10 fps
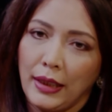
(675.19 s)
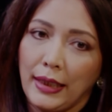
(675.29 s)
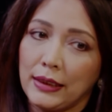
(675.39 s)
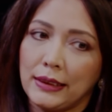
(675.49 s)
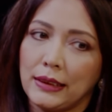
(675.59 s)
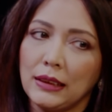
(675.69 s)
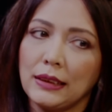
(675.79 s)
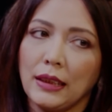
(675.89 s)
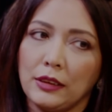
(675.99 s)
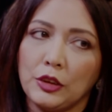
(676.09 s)
It's
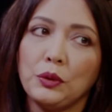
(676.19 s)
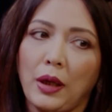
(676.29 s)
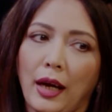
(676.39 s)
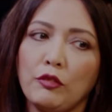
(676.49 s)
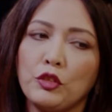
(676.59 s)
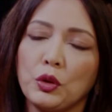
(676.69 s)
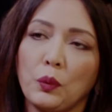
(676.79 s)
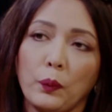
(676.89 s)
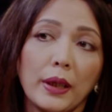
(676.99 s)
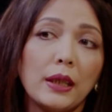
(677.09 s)
just that you have to
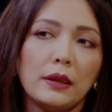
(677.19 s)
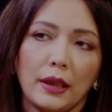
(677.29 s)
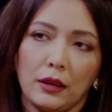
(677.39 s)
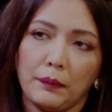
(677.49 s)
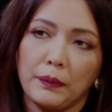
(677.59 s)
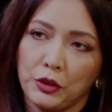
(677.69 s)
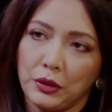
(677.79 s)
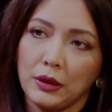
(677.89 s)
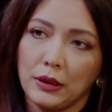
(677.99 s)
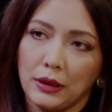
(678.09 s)
avail that
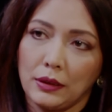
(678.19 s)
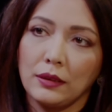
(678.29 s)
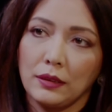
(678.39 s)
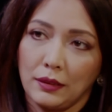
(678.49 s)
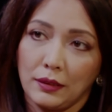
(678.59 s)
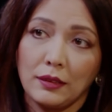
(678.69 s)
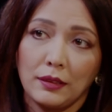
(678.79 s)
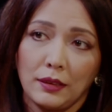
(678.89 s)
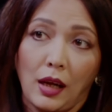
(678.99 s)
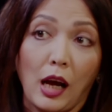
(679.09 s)
opportunity.
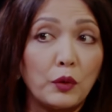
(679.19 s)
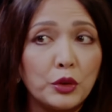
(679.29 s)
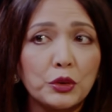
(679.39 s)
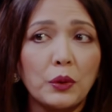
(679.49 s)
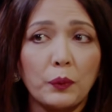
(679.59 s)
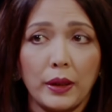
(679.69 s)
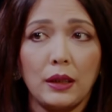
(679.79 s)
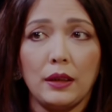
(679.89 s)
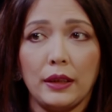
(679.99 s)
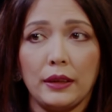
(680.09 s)
How to
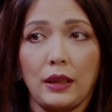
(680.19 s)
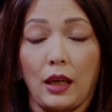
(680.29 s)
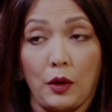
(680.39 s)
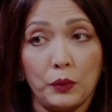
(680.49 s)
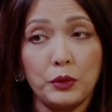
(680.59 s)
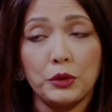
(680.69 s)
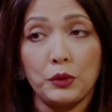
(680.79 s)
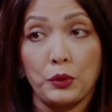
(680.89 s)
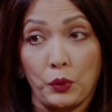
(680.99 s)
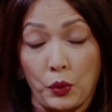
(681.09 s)
avail it, how to
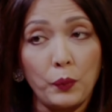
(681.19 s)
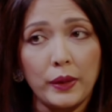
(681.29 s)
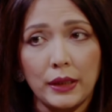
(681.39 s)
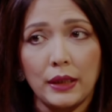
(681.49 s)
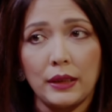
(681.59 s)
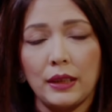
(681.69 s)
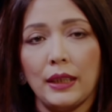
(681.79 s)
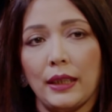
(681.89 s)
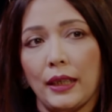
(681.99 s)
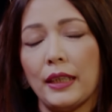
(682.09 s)
grow with it,
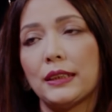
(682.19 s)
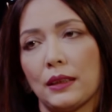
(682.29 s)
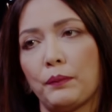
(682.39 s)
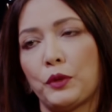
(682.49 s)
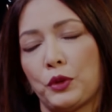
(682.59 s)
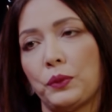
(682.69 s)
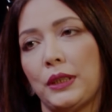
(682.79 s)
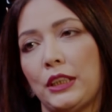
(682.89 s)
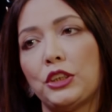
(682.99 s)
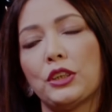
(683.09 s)
it's up to
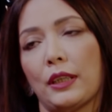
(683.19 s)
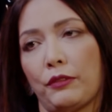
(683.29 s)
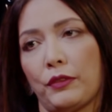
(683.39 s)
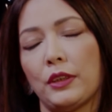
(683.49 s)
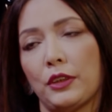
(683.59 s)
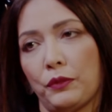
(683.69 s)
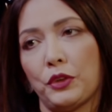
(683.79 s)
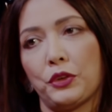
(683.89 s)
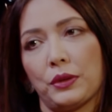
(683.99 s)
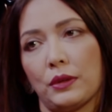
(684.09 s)
each and every
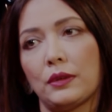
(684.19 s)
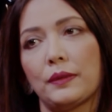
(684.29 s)
individual.